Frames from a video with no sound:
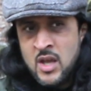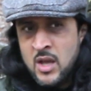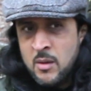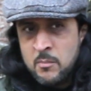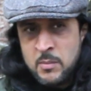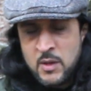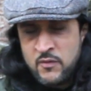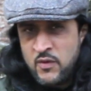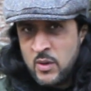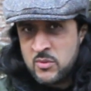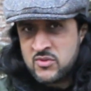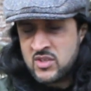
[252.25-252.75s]

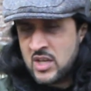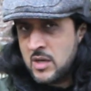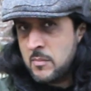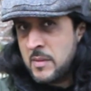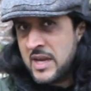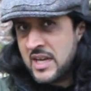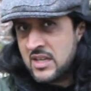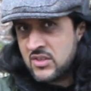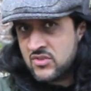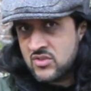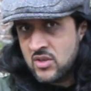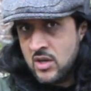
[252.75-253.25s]
But if I was going to
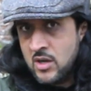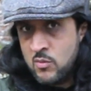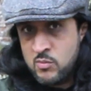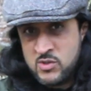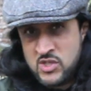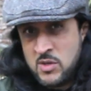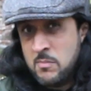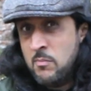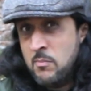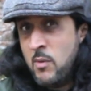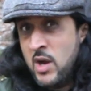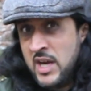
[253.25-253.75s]
make a tarp, which
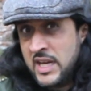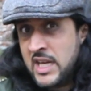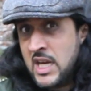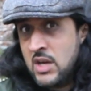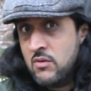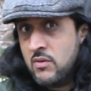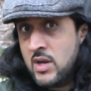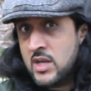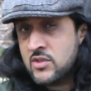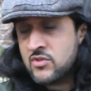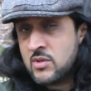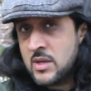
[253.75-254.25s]
I might get
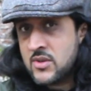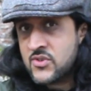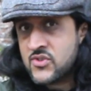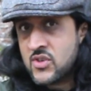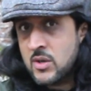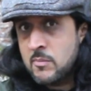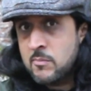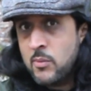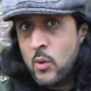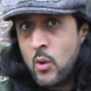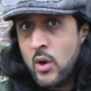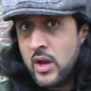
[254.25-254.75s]
around to at
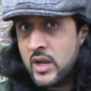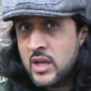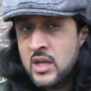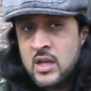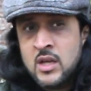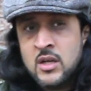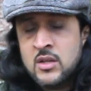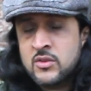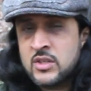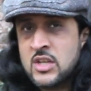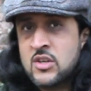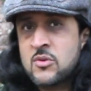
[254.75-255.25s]
some point,
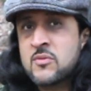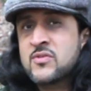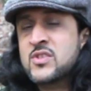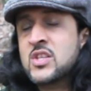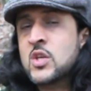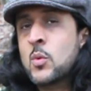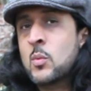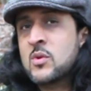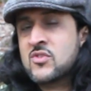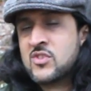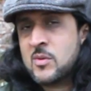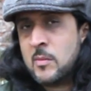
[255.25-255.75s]
then obviously you
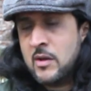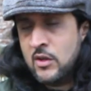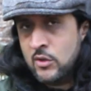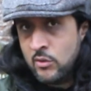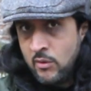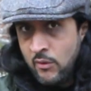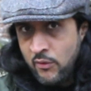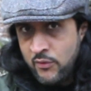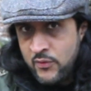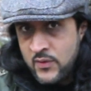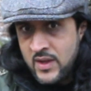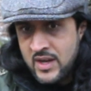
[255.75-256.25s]
want something a
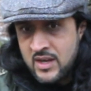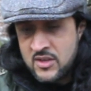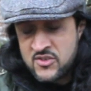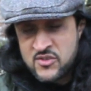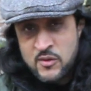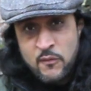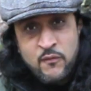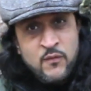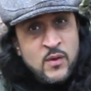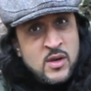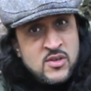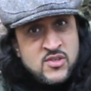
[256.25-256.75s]
lot thicker. So
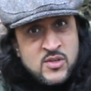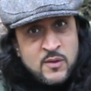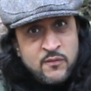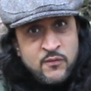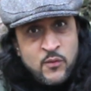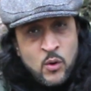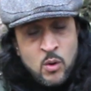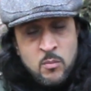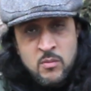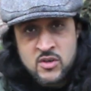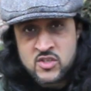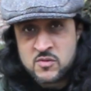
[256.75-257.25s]
first and
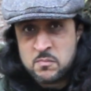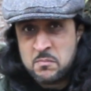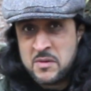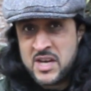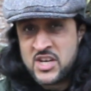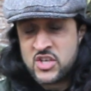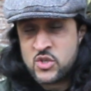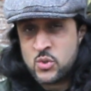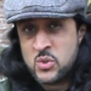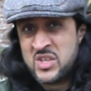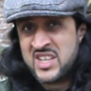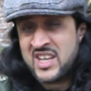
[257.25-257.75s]
foremost, make
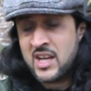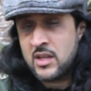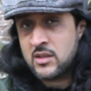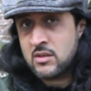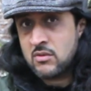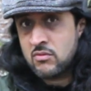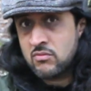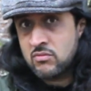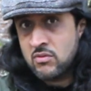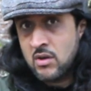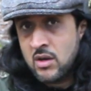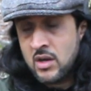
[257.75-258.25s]
sure you get the
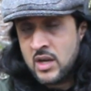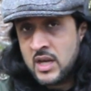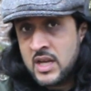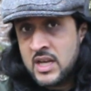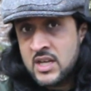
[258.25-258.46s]
right